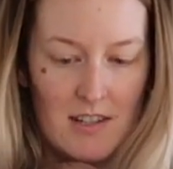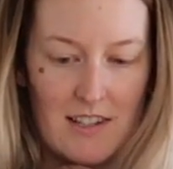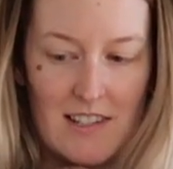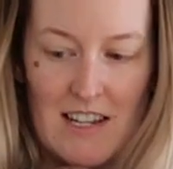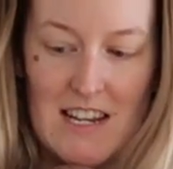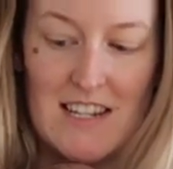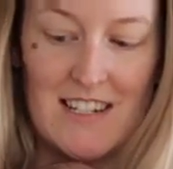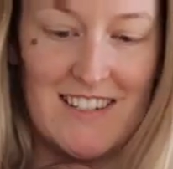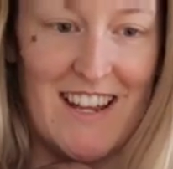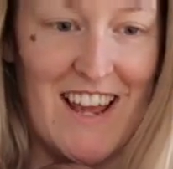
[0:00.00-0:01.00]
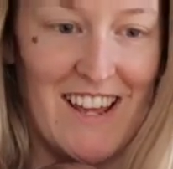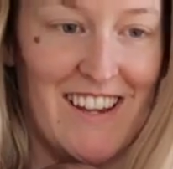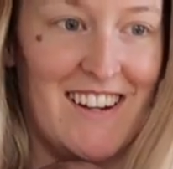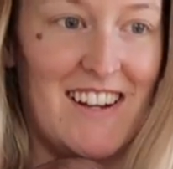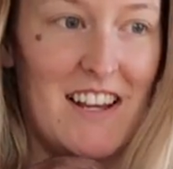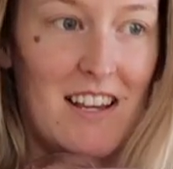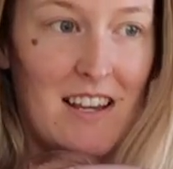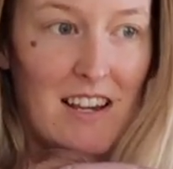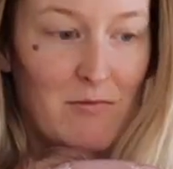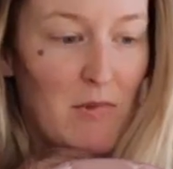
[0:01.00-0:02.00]
Because I need to see it.
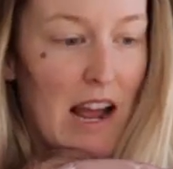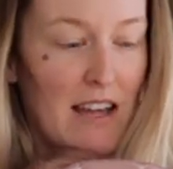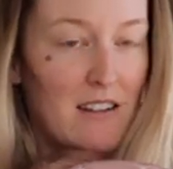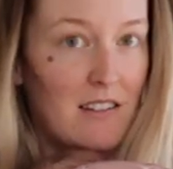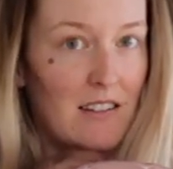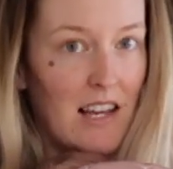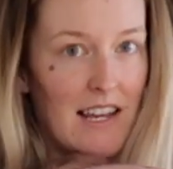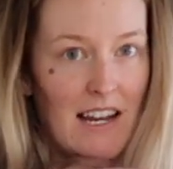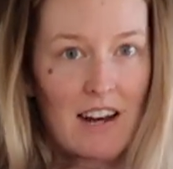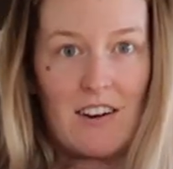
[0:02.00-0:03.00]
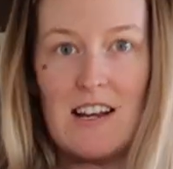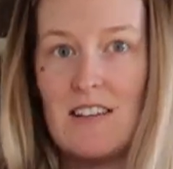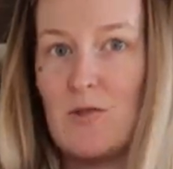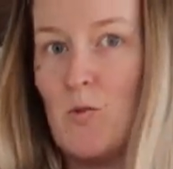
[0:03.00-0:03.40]
And in red, like an Aries,